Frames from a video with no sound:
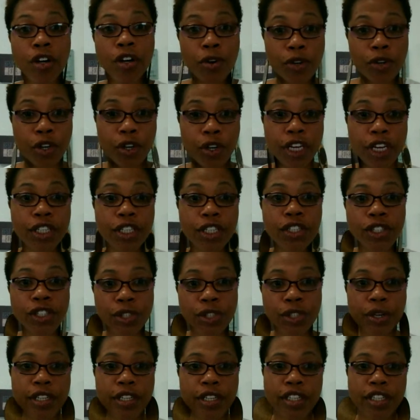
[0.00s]
note, your
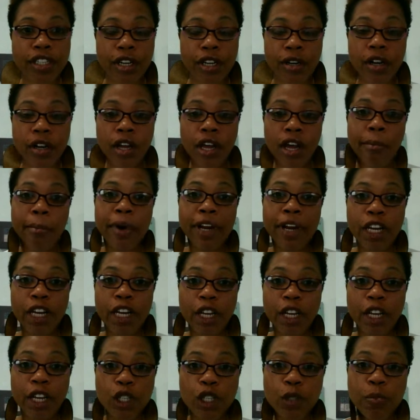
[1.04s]
insurance, the money
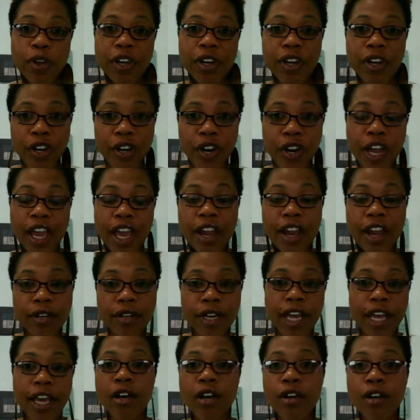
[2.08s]
you spend on your hair,
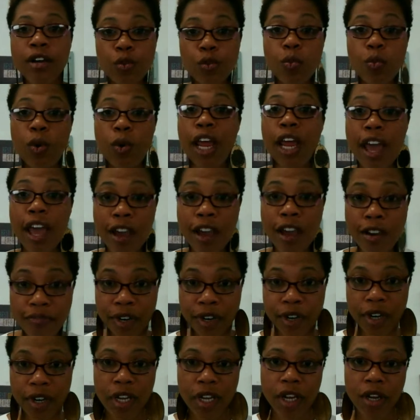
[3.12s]
nails,
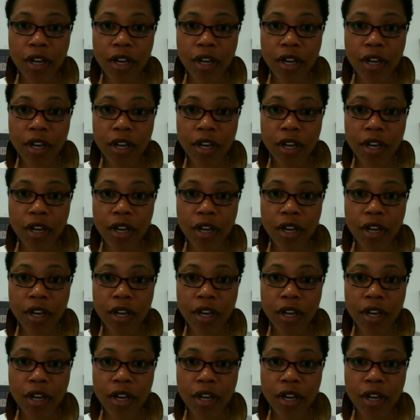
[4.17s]
whatever.